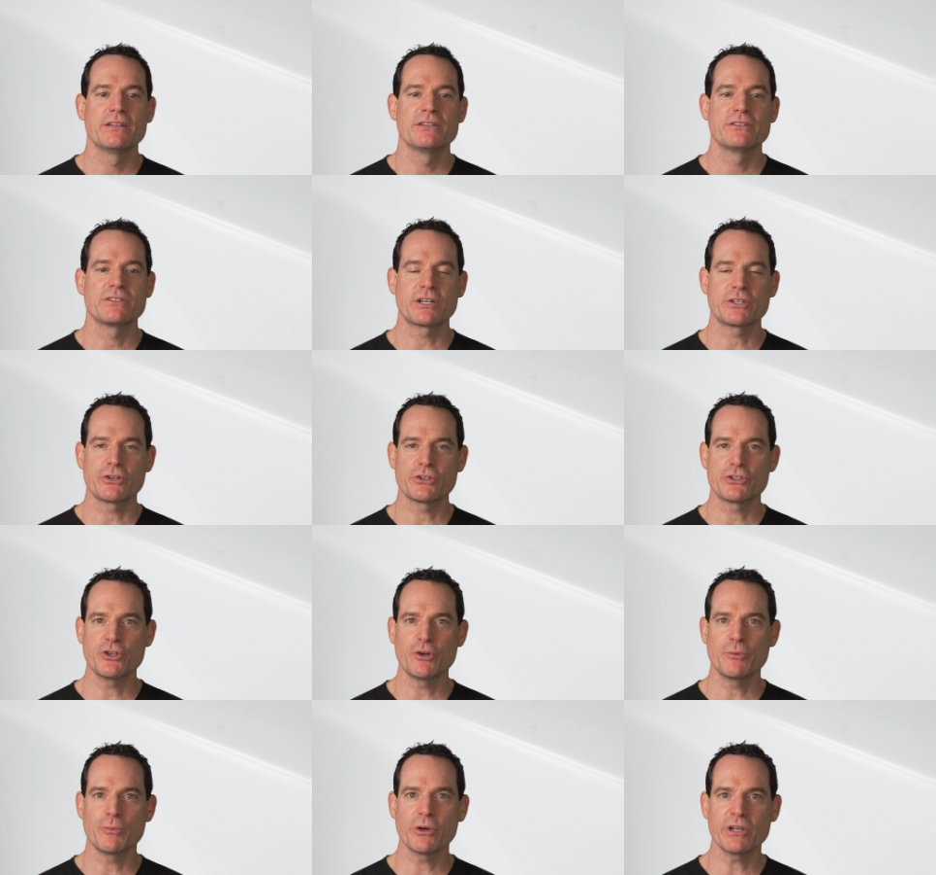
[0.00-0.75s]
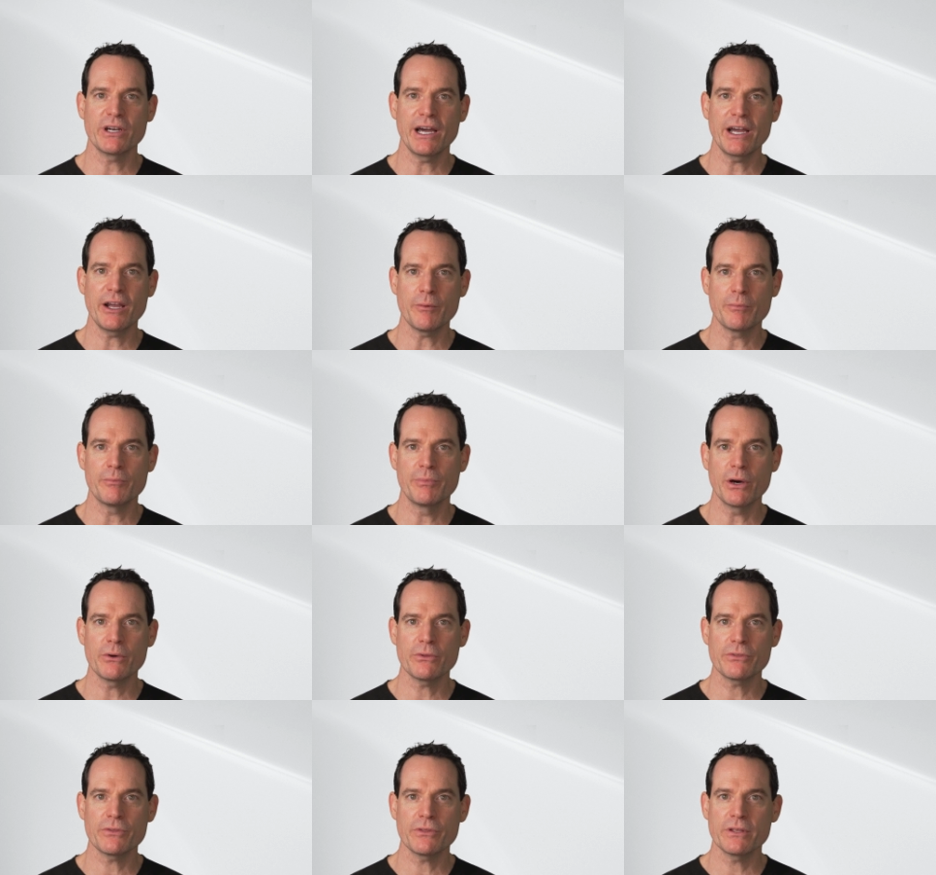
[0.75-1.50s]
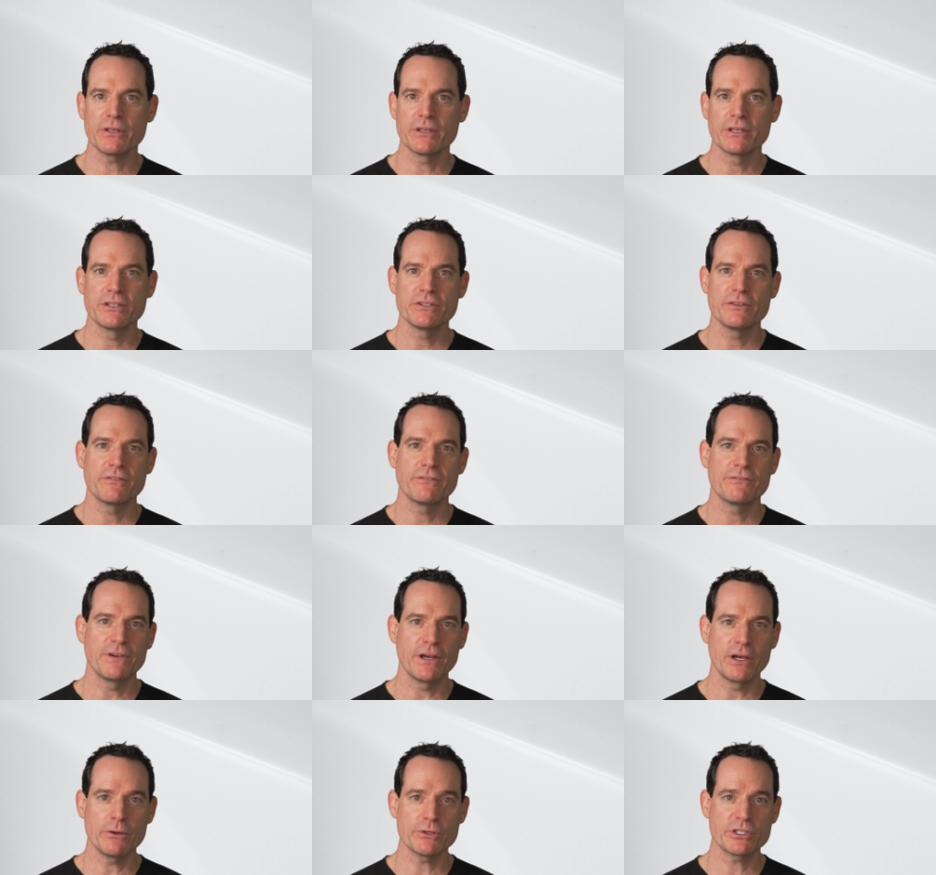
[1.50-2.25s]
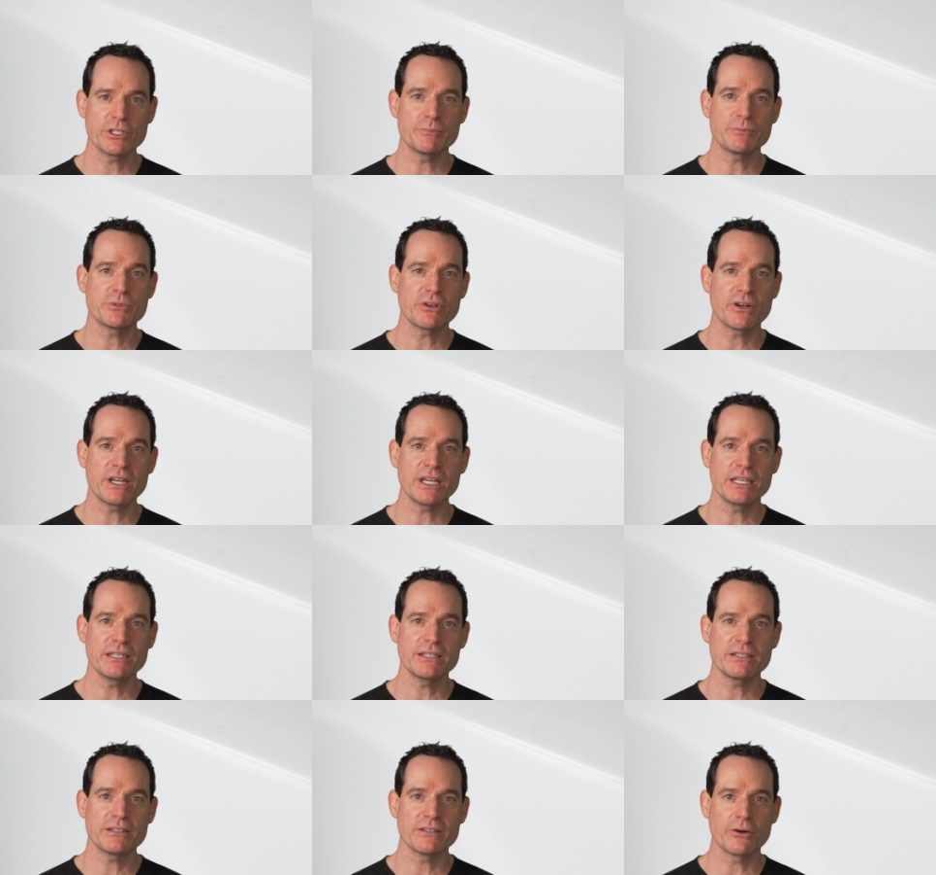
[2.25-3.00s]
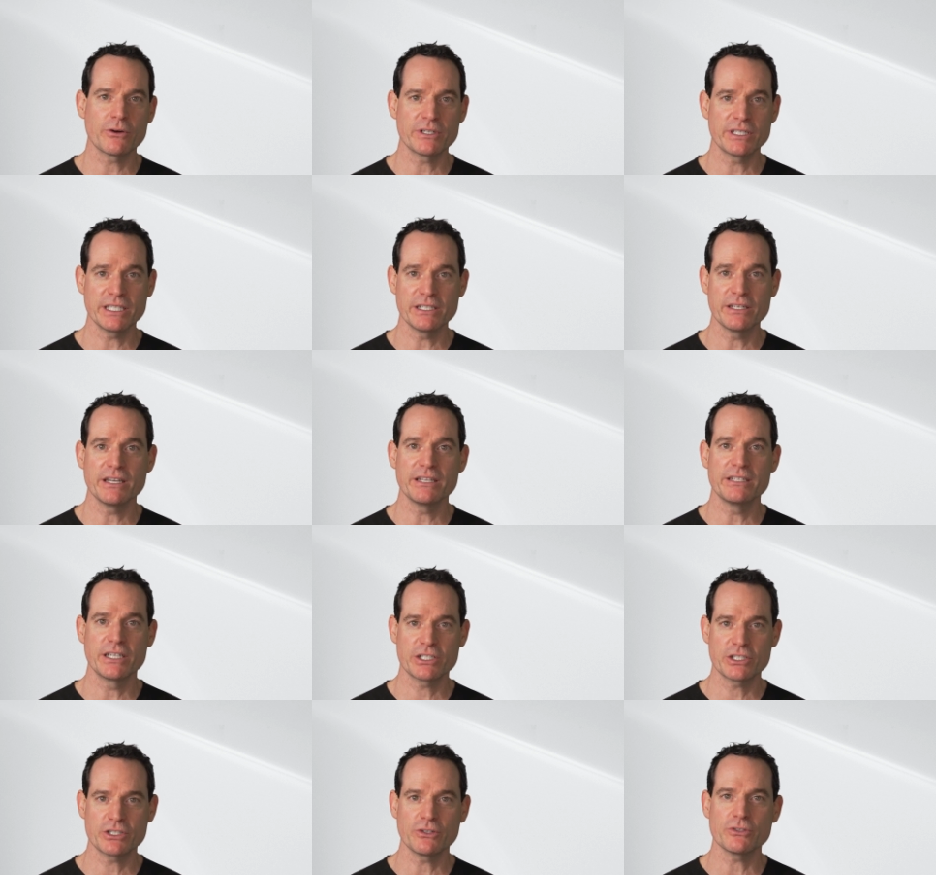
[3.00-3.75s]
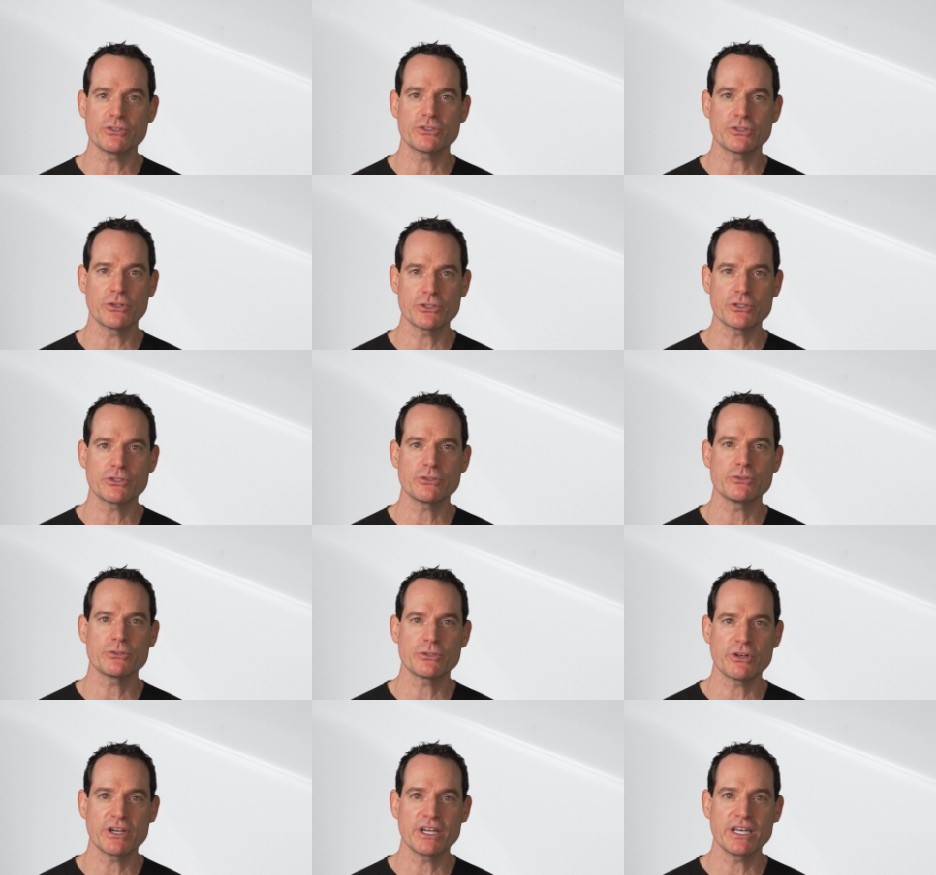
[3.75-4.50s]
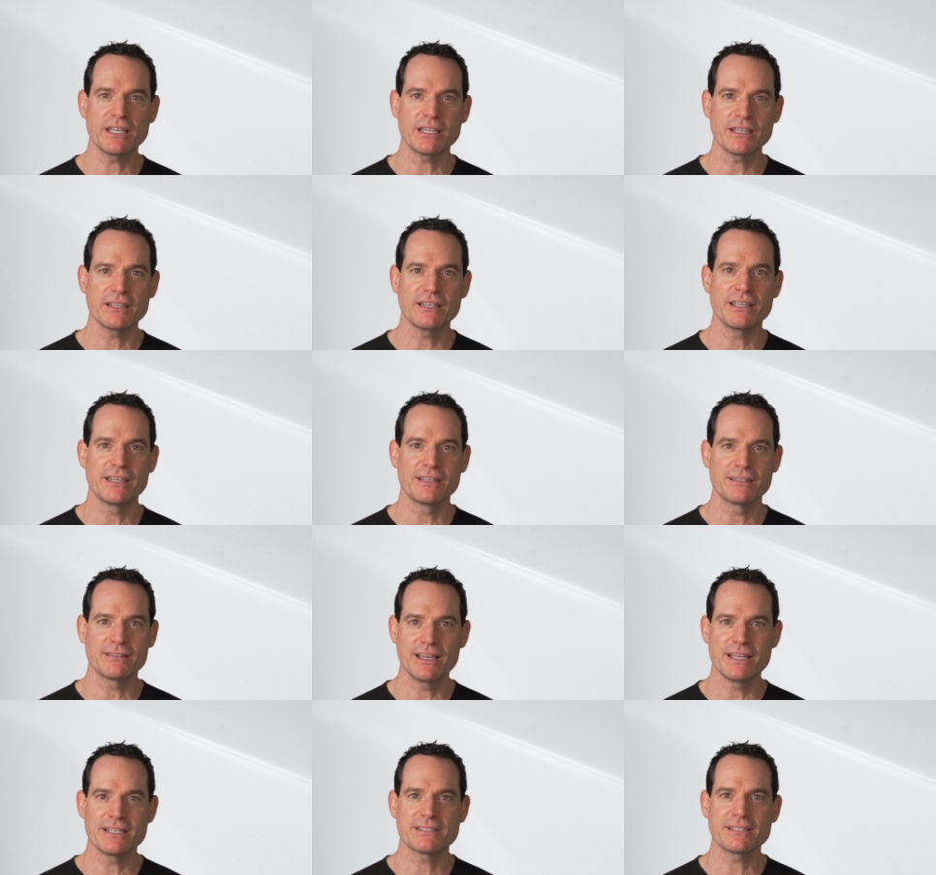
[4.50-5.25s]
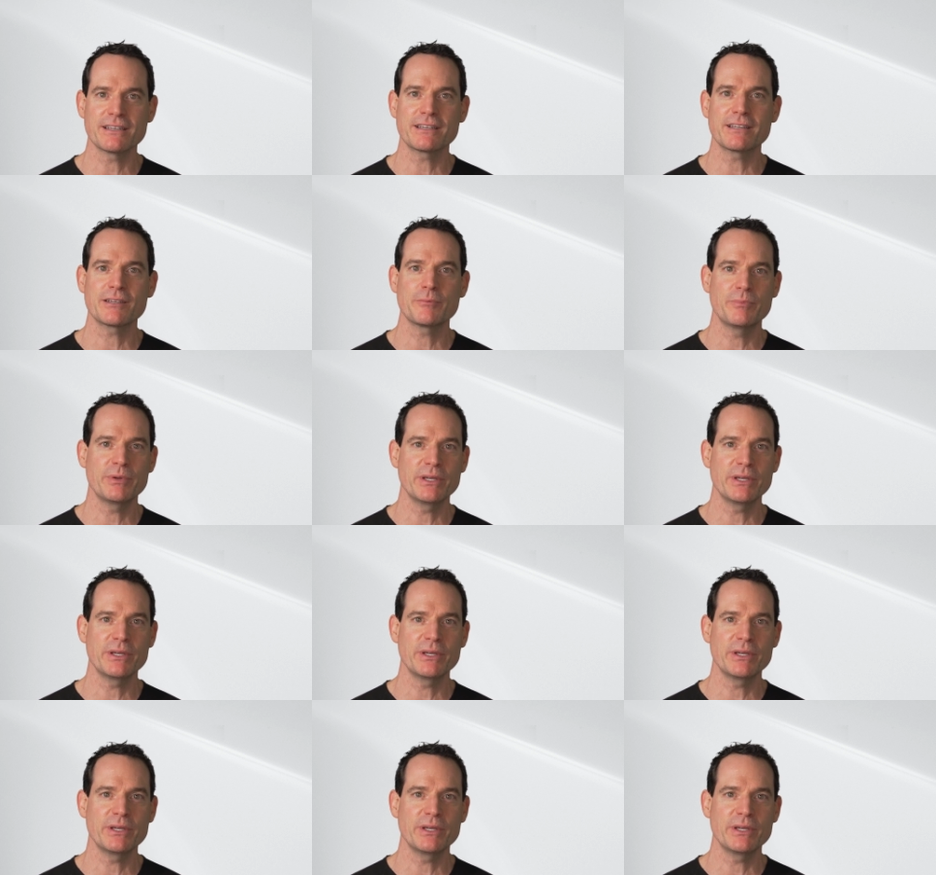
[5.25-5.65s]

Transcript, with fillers: Doctor Schumer and I are both fellowship trained or did additional surgical training in LASIK,